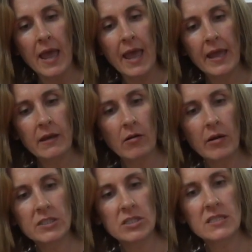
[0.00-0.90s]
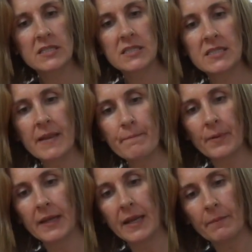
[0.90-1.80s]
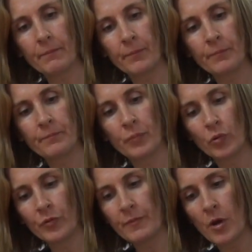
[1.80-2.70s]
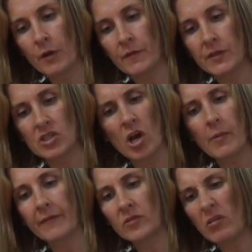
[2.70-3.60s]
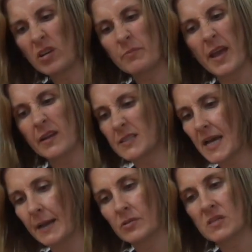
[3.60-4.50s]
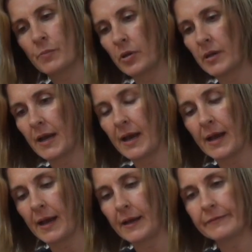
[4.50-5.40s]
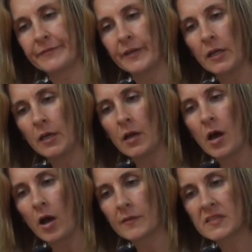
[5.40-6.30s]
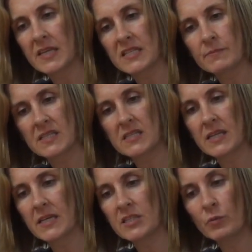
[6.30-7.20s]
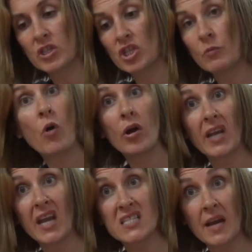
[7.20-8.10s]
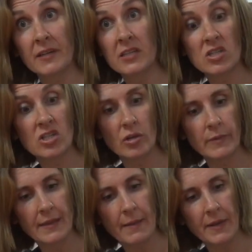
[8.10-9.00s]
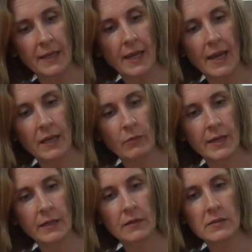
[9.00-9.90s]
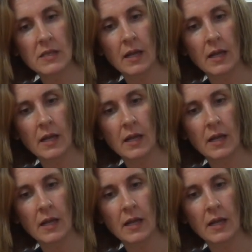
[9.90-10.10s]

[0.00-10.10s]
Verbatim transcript: And I just simply put them over the top. I've got about a tablespoon and a half or sesame seeds, which you won't end up consuming that many anyway because